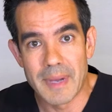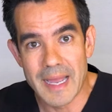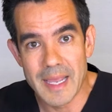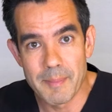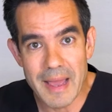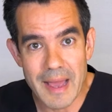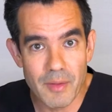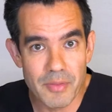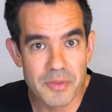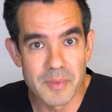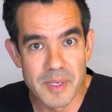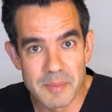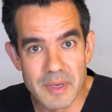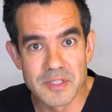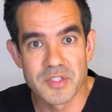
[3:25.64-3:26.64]
by about 3
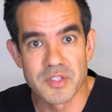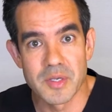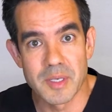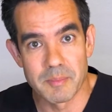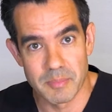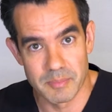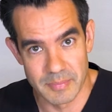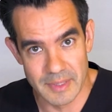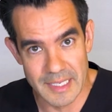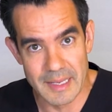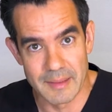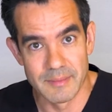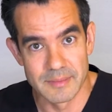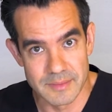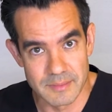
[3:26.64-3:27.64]
months, you can
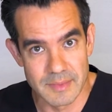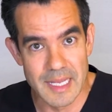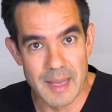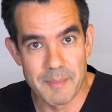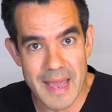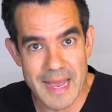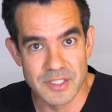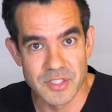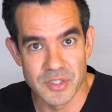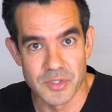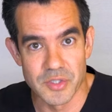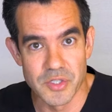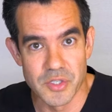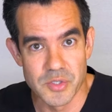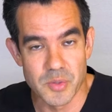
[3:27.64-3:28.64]
get back to your
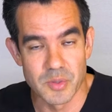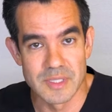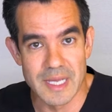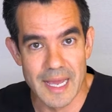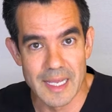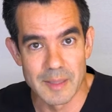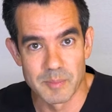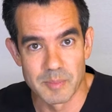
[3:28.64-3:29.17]
usual diet,